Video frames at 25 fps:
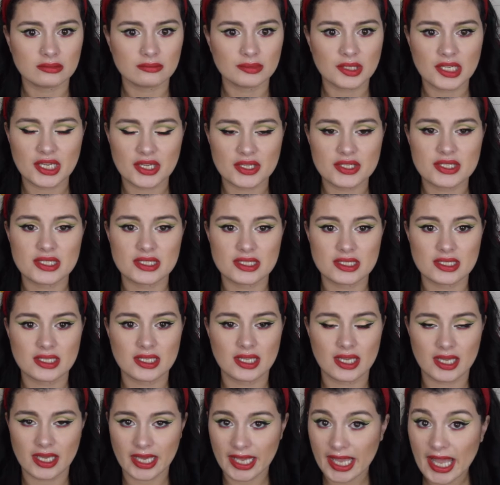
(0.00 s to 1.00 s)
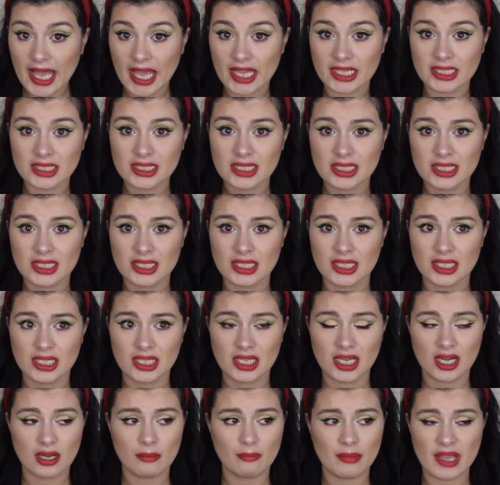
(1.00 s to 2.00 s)
because again,
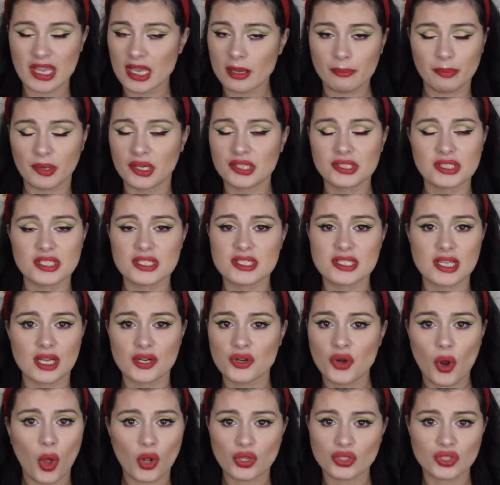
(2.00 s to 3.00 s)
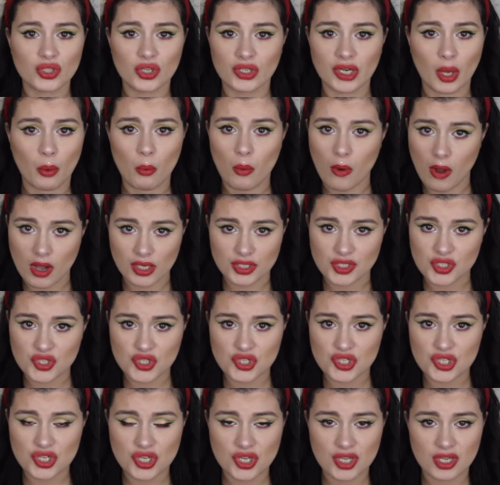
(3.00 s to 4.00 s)
makeup artists are not gonna
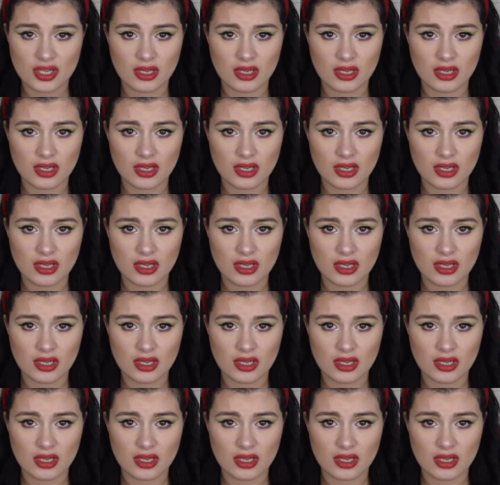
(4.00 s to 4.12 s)
watch